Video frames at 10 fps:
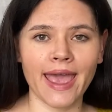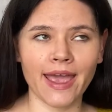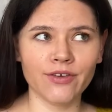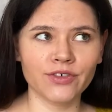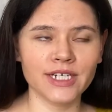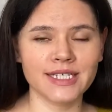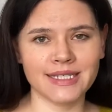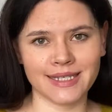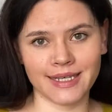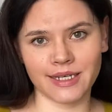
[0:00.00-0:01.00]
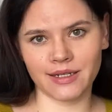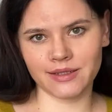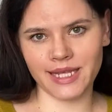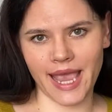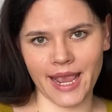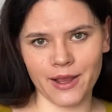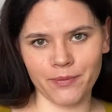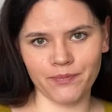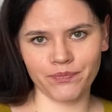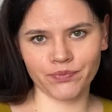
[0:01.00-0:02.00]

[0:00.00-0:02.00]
every single day.